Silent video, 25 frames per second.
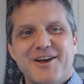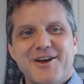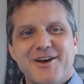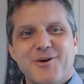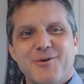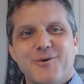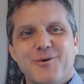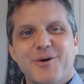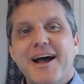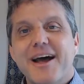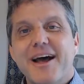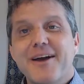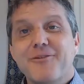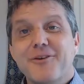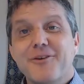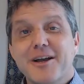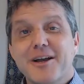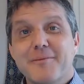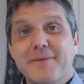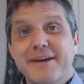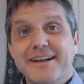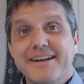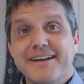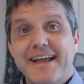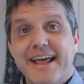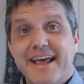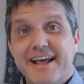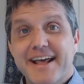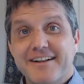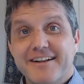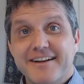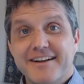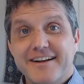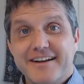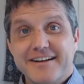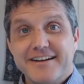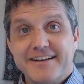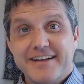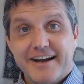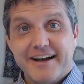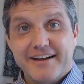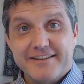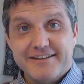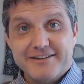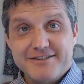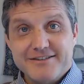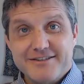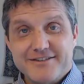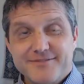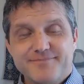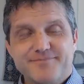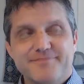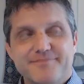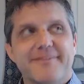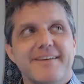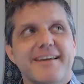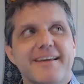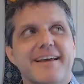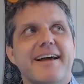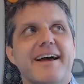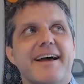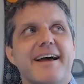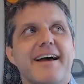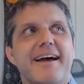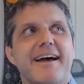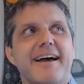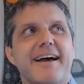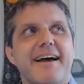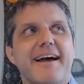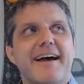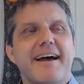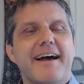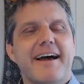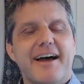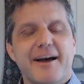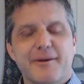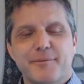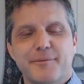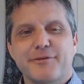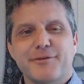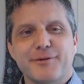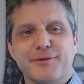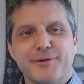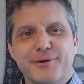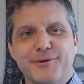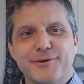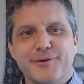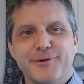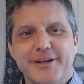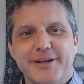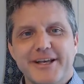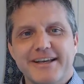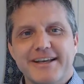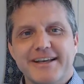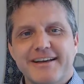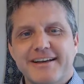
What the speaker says: Would I recommend Analytica to others? Absolutely.